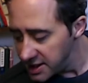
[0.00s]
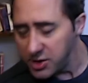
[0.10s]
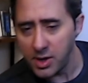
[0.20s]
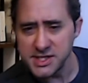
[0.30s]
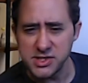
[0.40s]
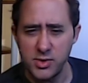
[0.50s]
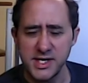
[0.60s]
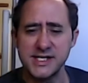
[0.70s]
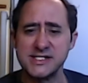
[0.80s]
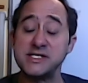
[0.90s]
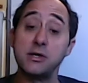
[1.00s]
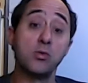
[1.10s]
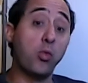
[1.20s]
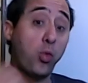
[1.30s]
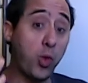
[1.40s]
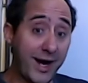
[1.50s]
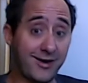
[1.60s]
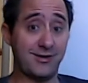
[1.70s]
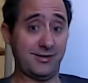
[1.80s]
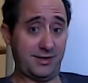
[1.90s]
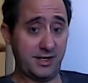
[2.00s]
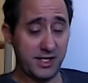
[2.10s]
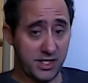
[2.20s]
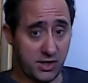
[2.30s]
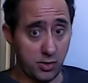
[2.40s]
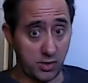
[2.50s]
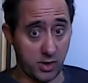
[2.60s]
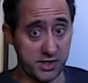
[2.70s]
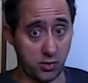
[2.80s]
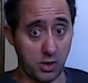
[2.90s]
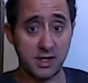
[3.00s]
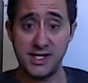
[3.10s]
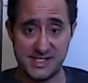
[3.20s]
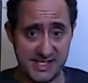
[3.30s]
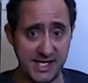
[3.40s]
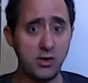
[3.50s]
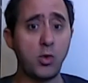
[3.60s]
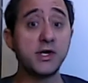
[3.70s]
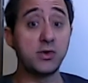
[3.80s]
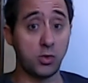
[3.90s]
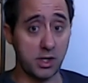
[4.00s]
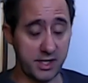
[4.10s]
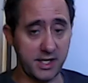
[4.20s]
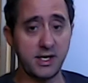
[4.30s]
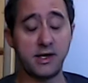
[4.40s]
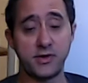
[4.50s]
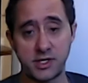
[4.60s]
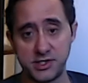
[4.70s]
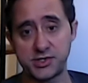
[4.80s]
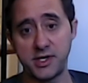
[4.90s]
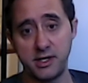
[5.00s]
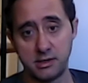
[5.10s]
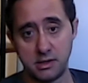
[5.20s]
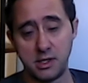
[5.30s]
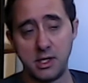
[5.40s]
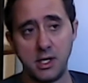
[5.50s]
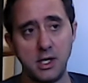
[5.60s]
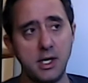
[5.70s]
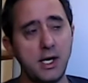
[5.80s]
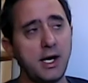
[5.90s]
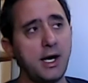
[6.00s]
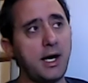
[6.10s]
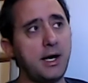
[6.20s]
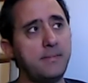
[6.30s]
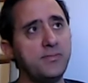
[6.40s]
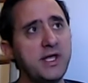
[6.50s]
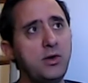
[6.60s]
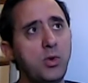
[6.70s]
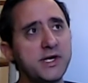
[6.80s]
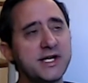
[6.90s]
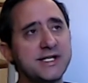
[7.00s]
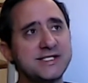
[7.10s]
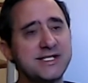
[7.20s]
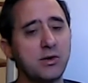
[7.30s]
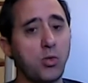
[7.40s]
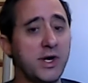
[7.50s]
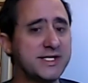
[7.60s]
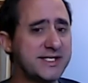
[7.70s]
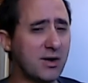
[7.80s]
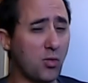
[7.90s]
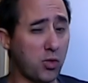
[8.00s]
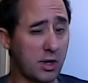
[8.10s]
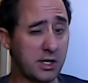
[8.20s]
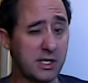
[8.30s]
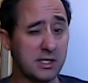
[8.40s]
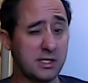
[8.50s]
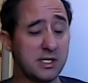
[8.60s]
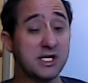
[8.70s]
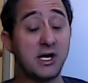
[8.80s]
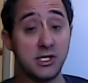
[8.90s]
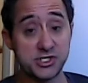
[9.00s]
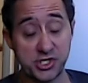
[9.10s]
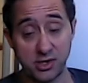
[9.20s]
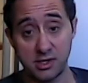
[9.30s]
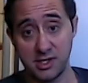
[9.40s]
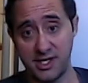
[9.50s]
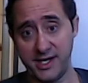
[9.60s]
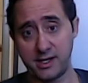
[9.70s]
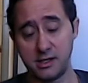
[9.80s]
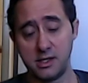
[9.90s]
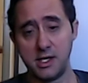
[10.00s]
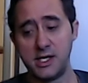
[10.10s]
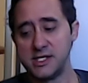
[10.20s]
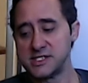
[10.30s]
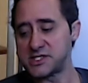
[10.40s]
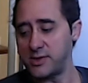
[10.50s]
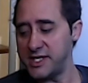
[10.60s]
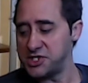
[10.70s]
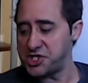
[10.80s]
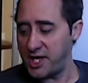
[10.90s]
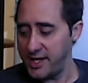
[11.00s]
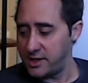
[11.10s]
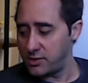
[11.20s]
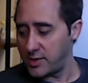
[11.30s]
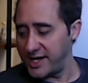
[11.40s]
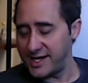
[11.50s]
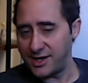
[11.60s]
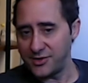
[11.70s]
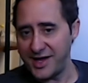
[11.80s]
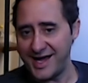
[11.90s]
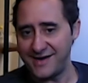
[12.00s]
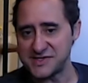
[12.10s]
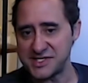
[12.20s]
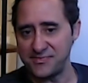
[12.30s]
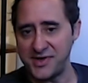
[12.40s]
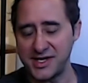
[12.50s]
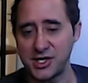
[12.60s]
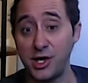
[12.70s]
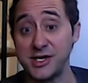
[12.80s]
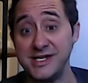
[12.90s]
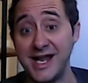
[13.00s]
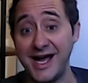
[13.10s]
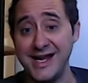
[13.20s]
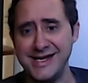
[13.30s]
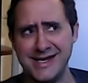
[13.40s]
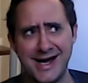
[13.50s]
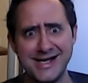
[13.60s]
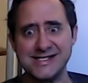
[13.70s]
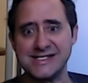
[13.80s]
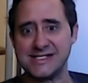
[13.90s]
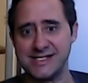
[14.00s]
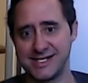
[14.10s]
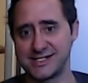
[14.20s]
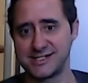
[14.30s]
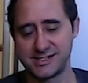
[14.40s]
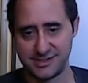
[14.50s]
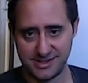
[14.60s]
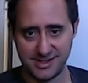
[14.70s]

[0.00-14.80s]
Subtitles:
You also want to consider where you would want to work. Let's say you want to work in another country. You want to consider, what is their work culture like? So in China right now, they have something called 996,